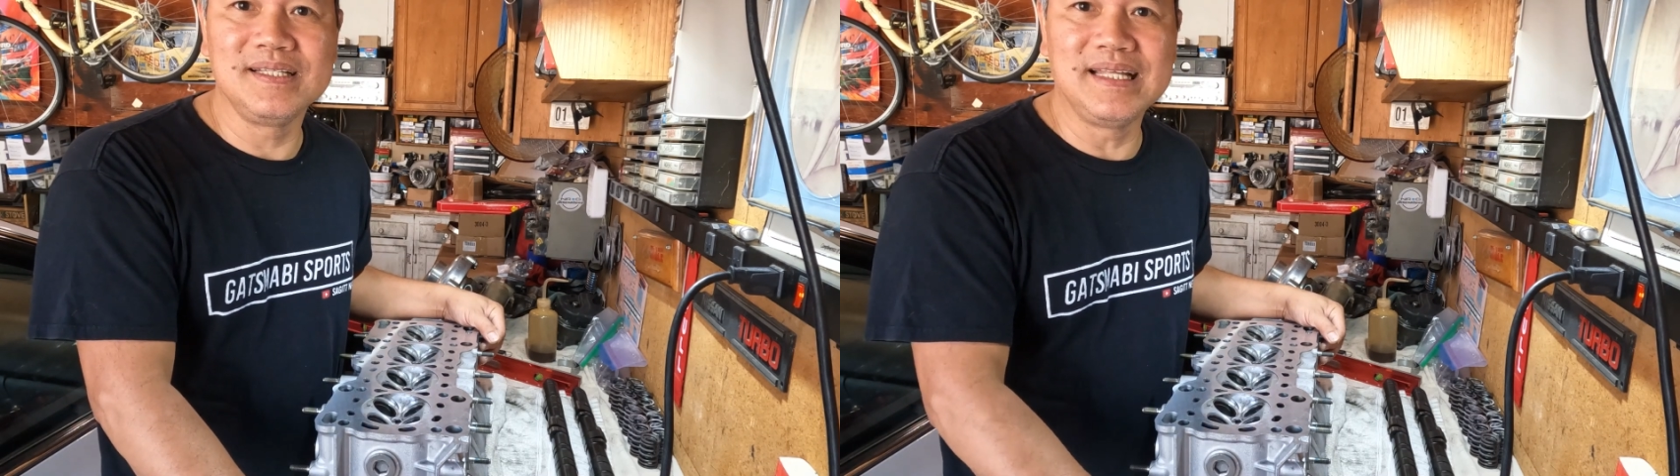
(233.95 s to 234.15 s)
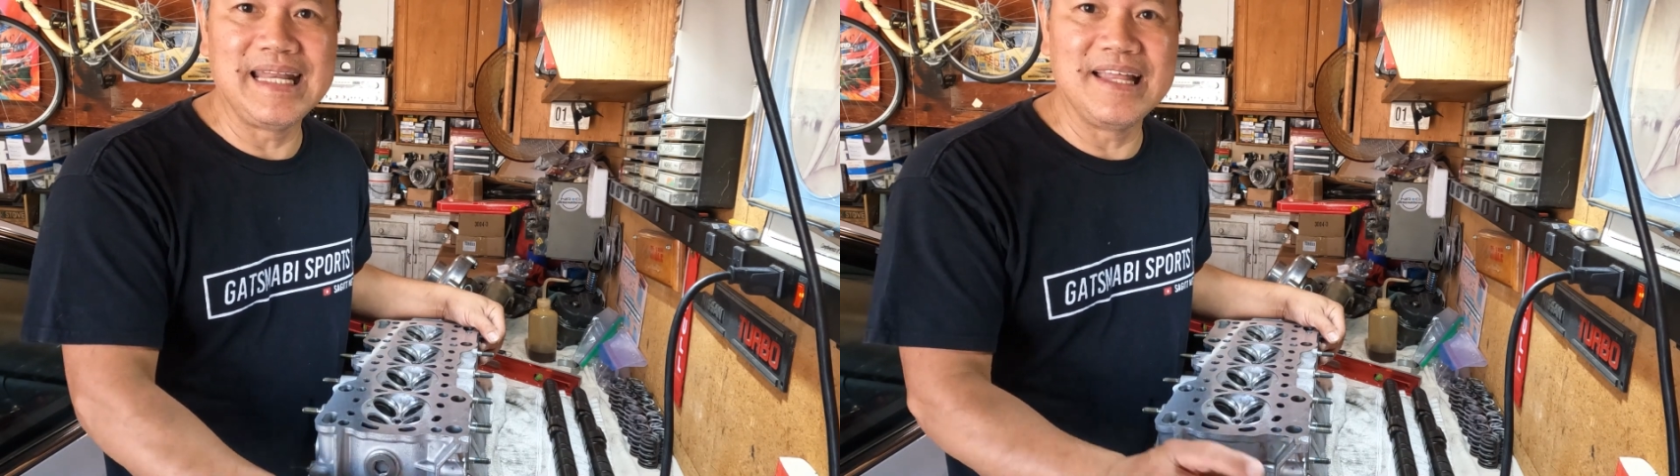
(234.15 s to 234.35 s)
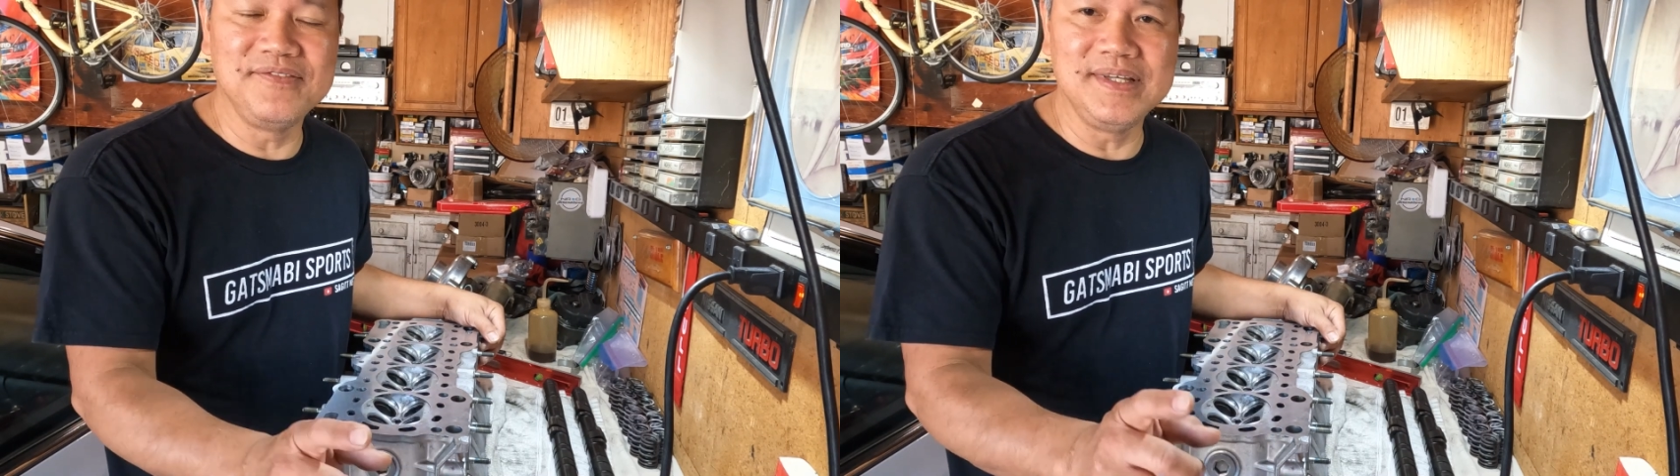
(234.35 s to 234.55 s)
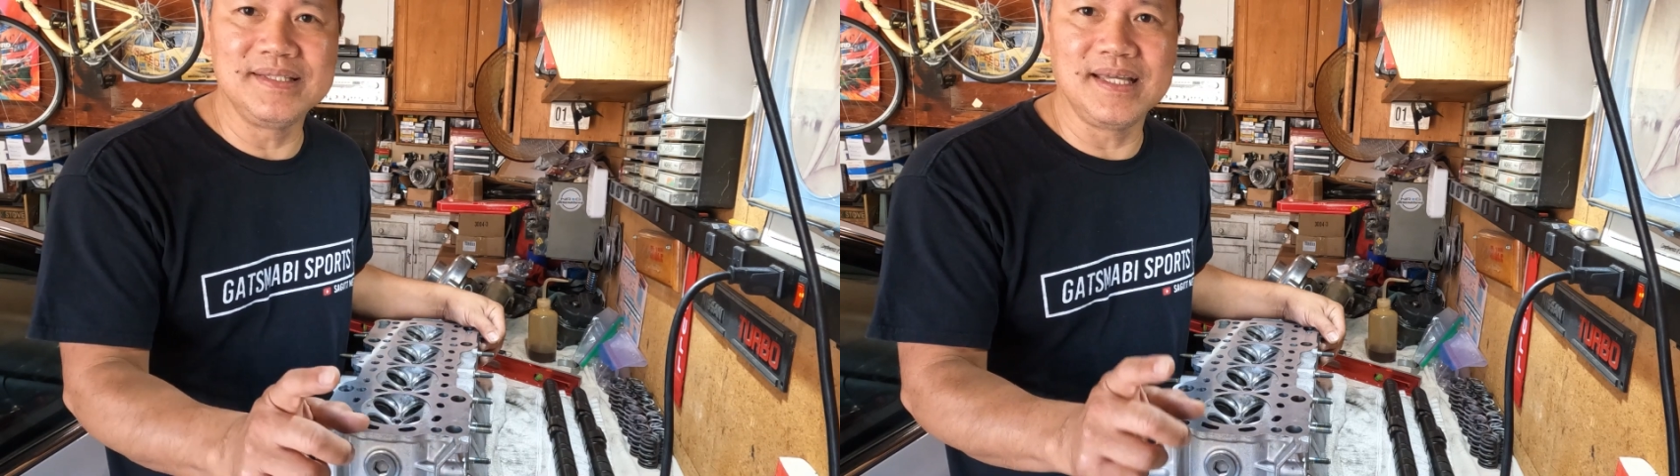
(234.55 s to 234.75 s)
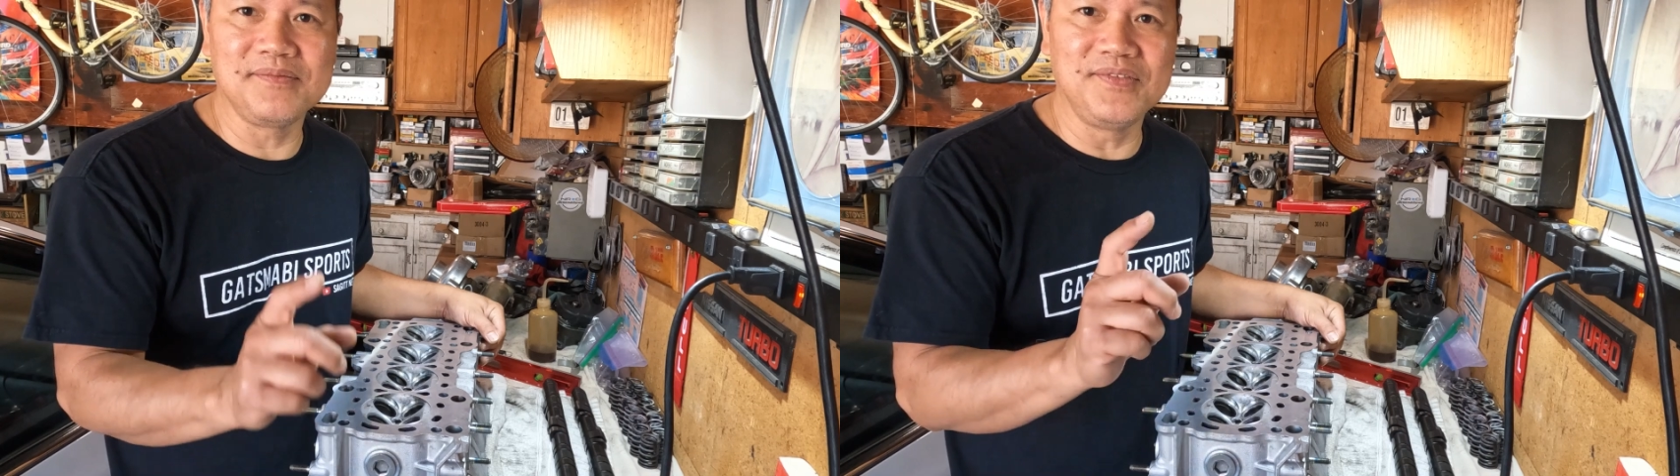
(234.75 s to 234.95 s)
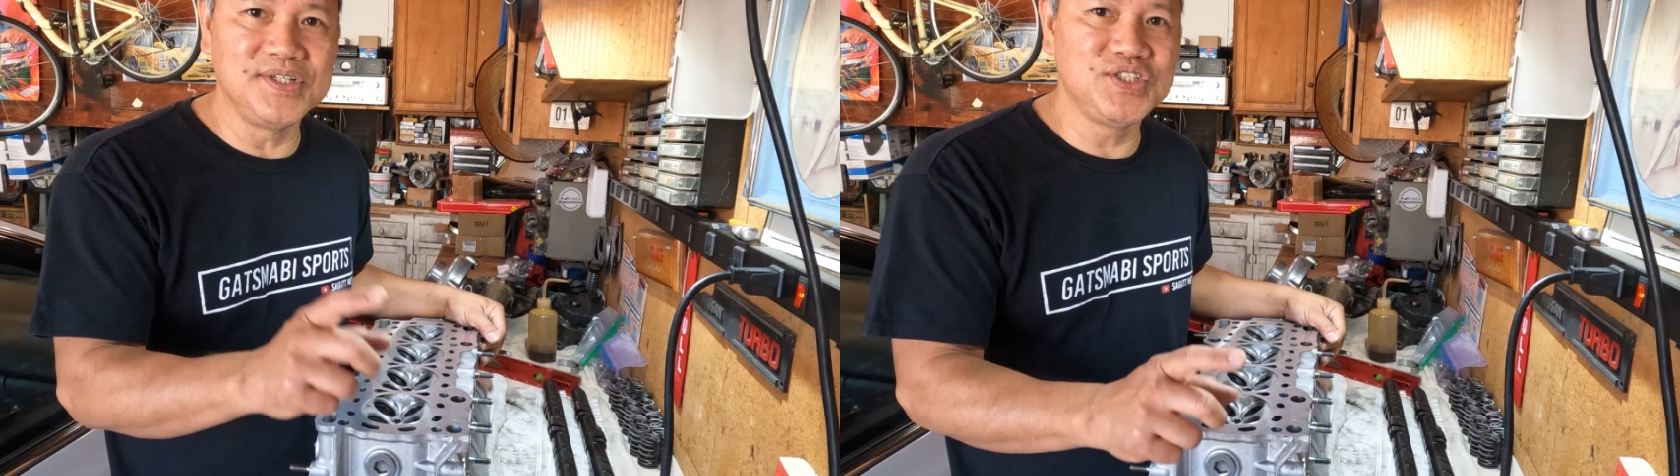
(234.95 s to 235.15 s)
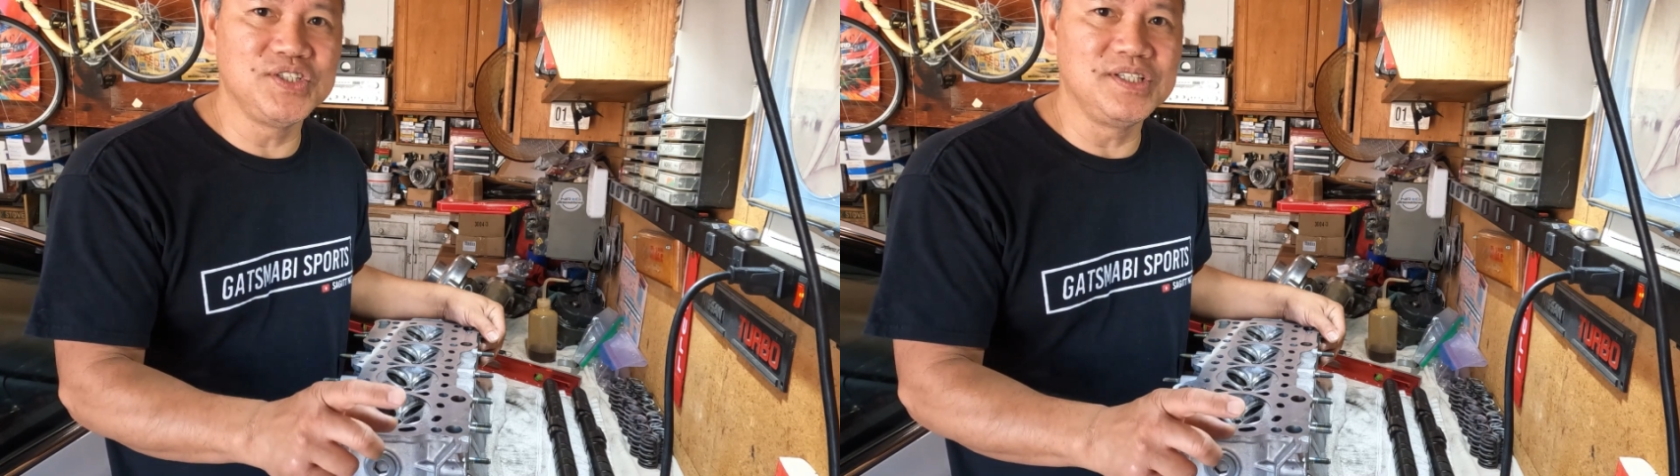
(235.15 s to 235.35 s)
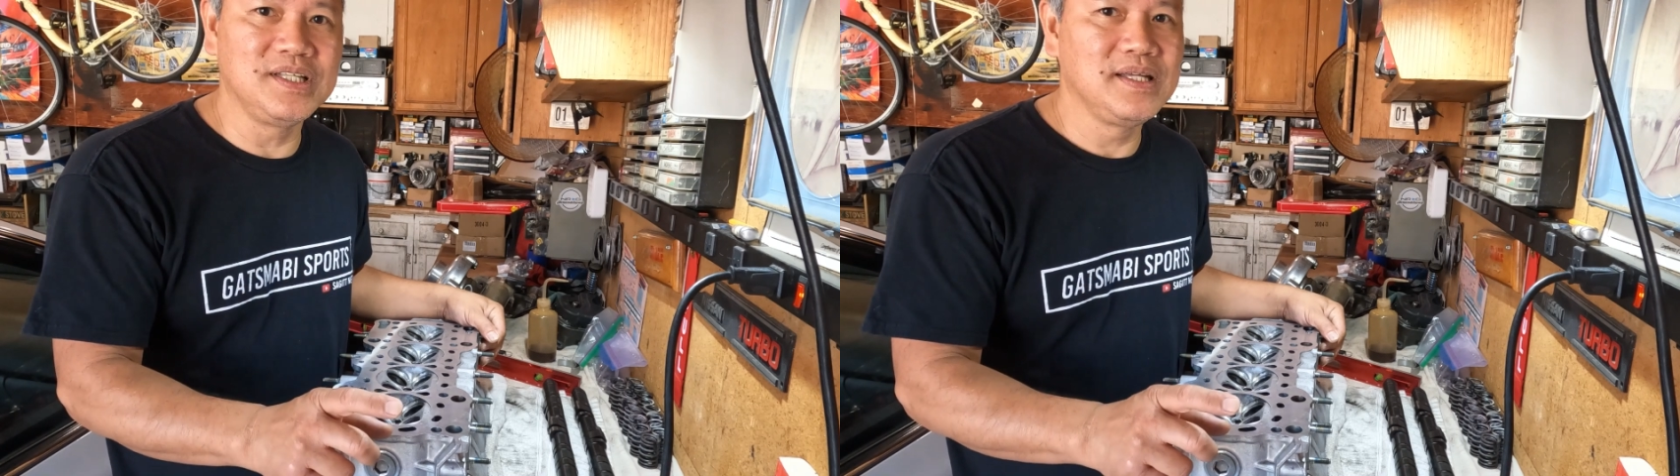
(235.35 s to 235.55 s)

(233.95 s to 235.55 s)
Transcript: the non-VTEC version.